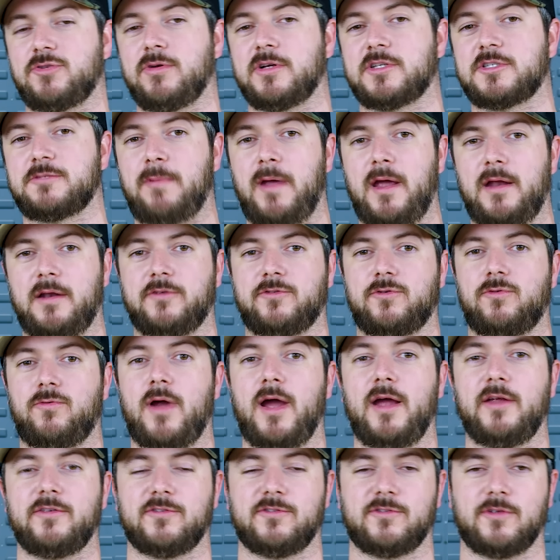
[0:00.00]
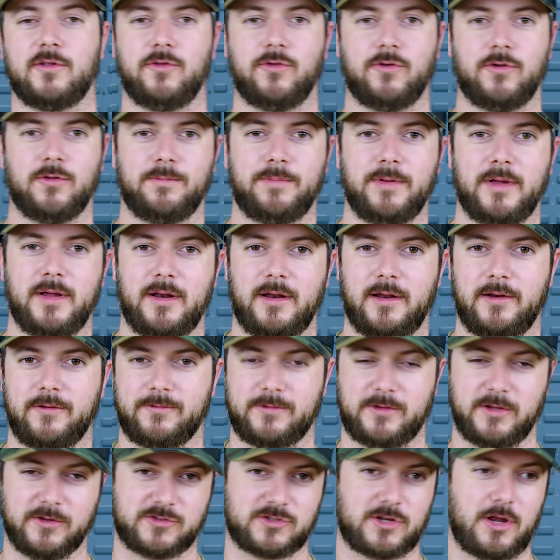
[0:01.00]
to expand his horizons a little bit
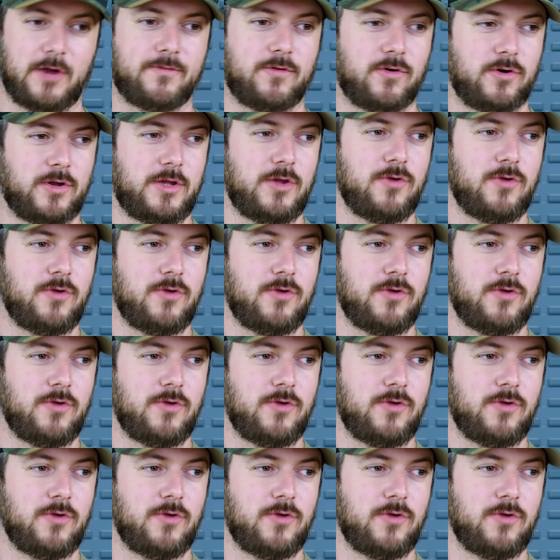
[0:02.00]
and discover